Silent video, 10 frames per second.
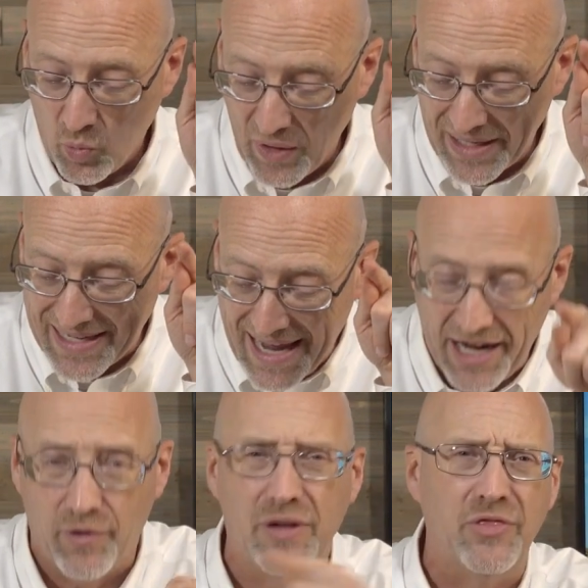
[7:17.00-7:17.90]
will
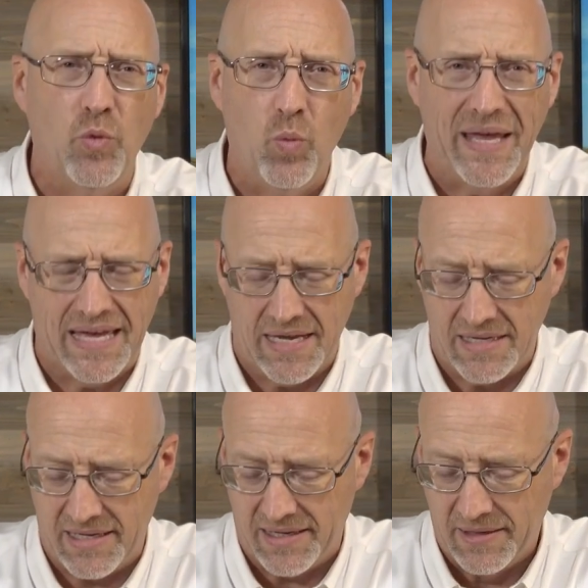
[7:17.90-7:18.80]
inherit the
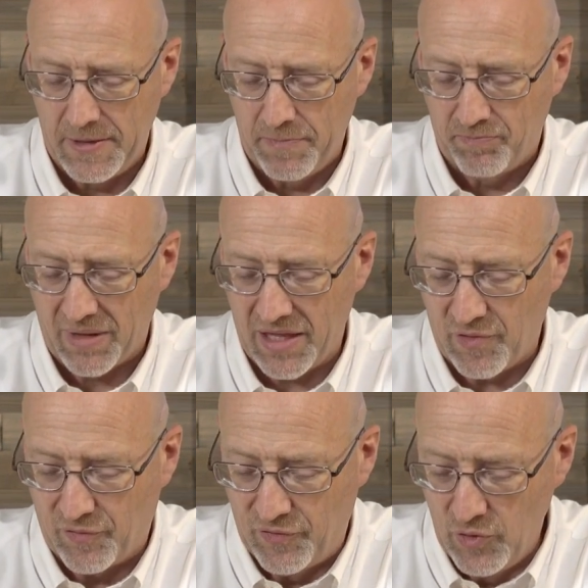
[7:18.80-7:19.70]
wind,
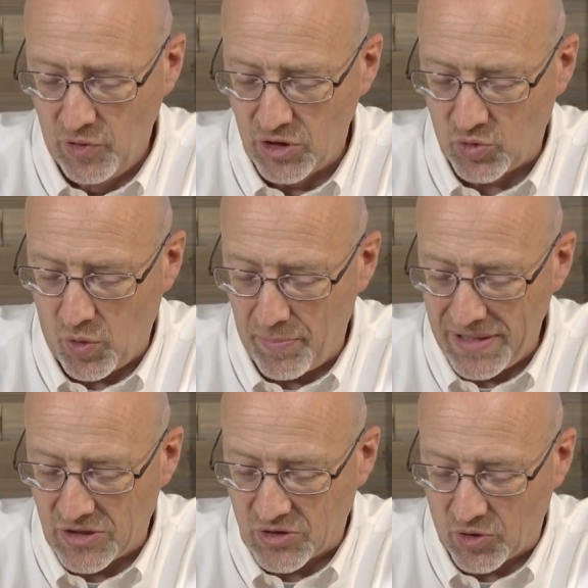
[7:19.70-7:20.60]
and the foolish will
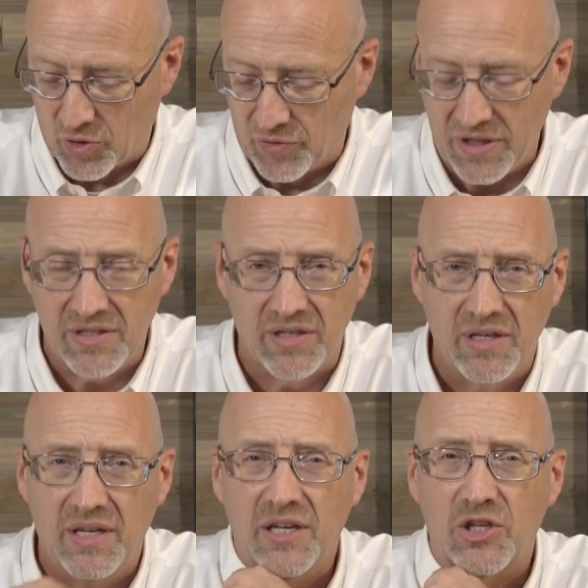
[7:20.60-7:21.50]
be servant
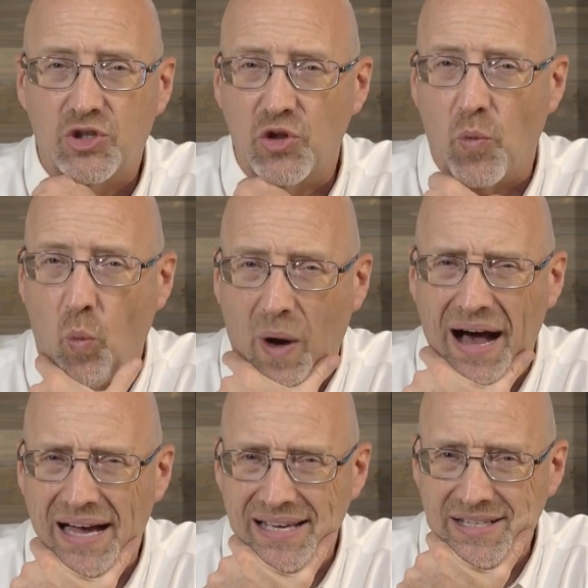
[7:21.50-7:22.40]
to the
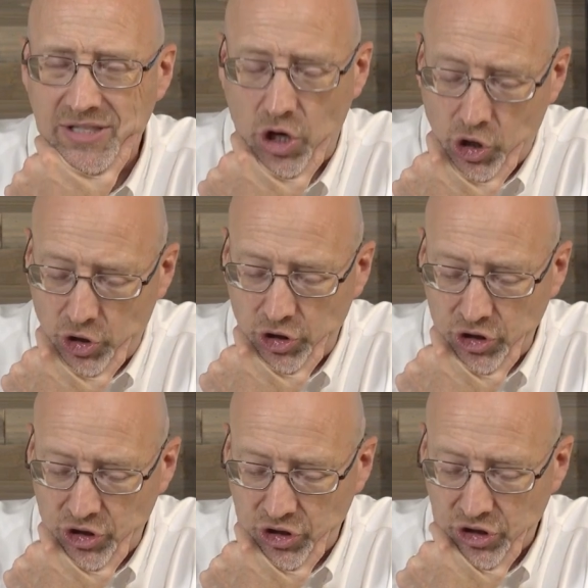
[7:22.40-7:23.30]

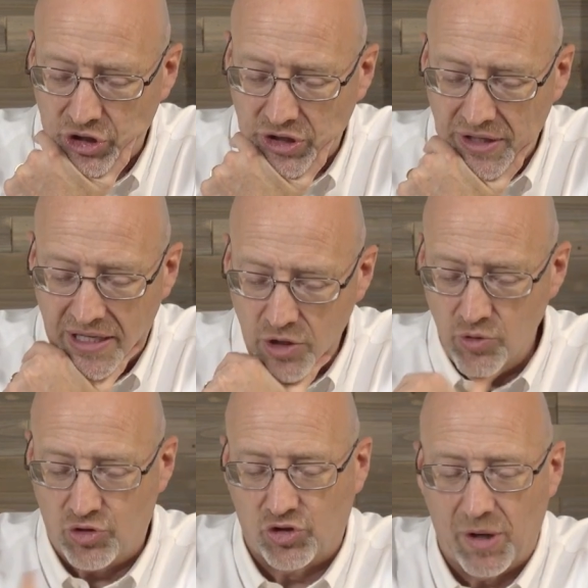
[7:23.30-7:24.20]
wise-hearted. He
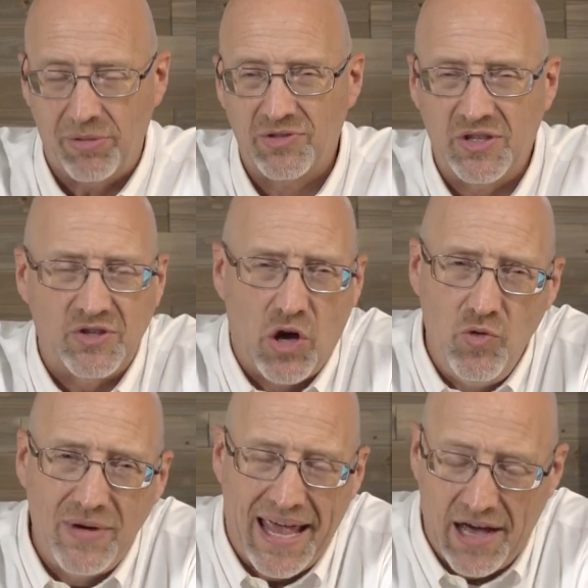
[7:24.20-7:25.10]
who troubles his
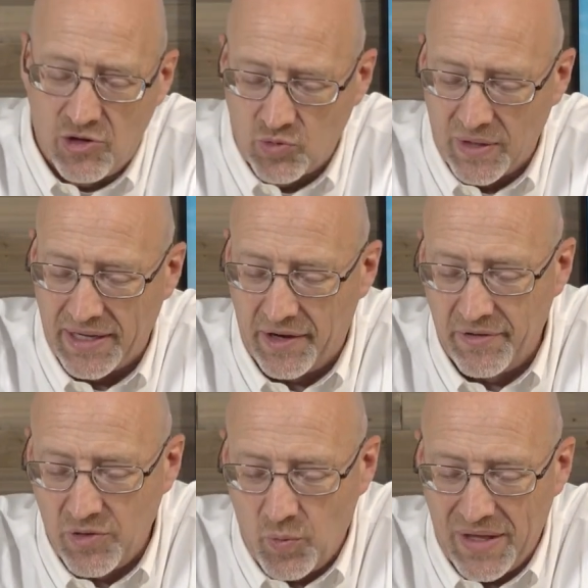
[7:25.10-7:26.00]
own house will
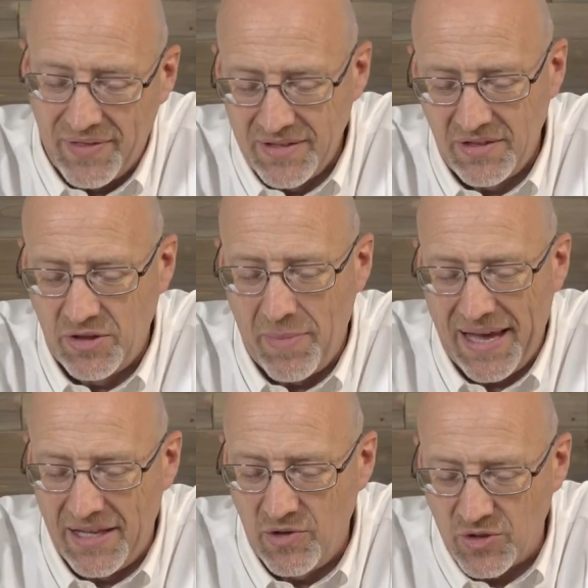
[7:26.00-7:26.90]
inherit the wind. This is the
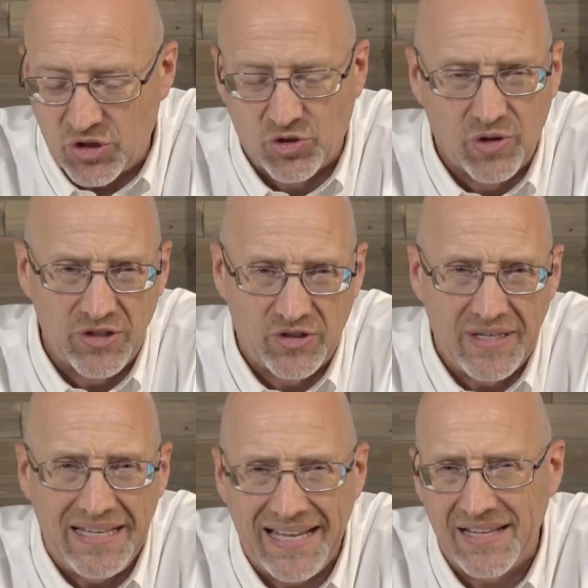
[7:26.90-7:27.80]
man who is
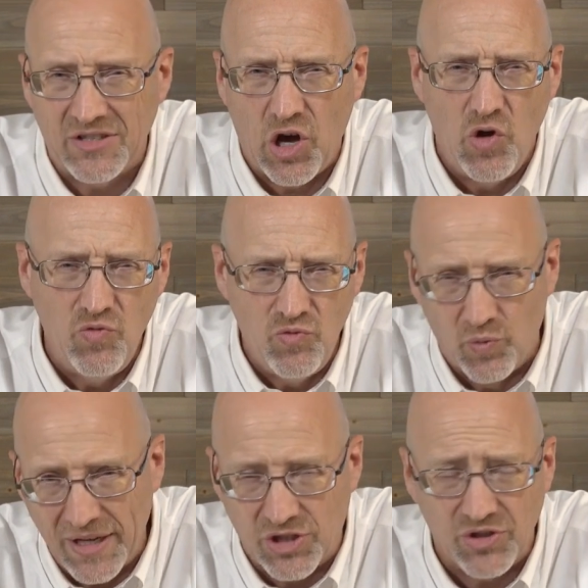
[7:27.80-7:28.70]
trusting in his
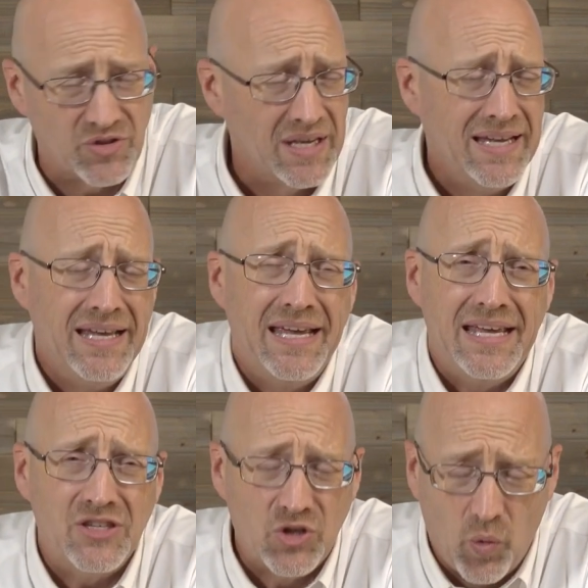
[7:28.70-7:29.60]
own riches.
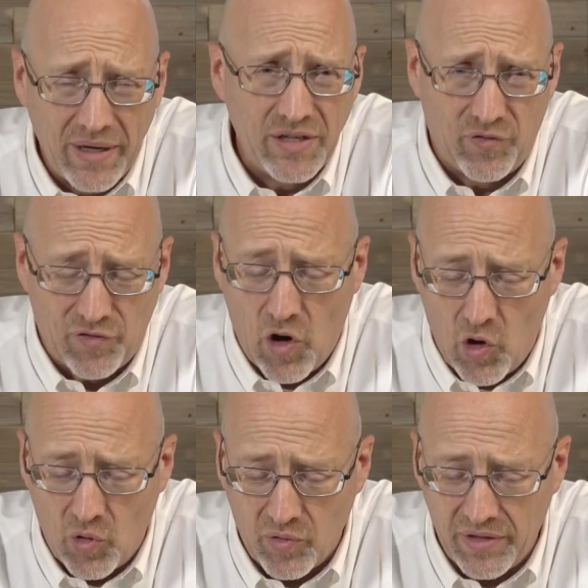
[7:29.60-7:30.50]
He's going to
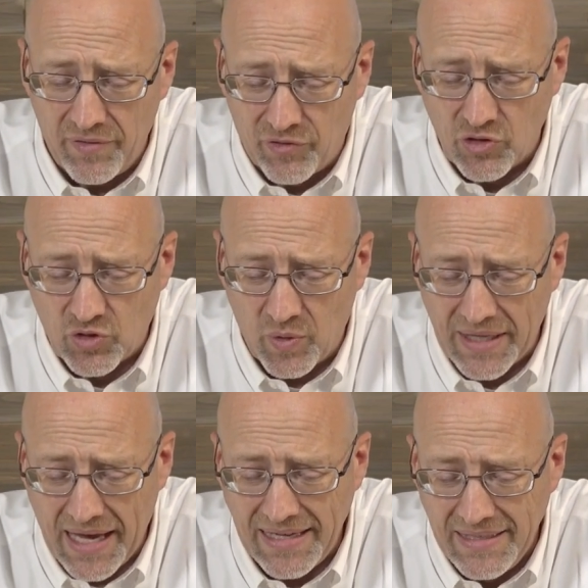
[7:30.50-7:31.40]
fall, in verse
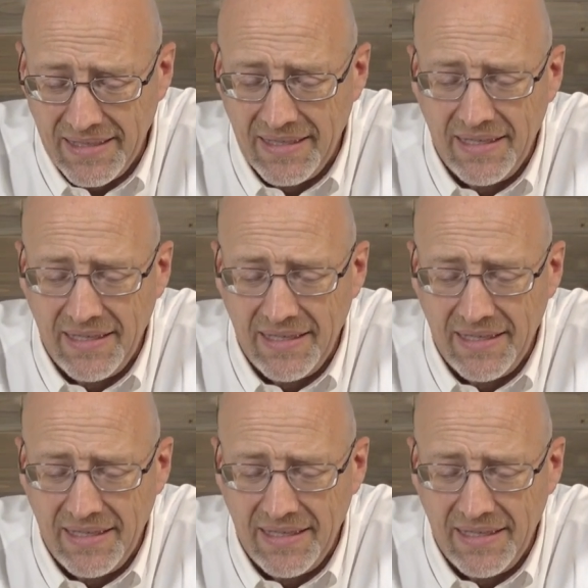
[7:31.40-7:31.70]
28.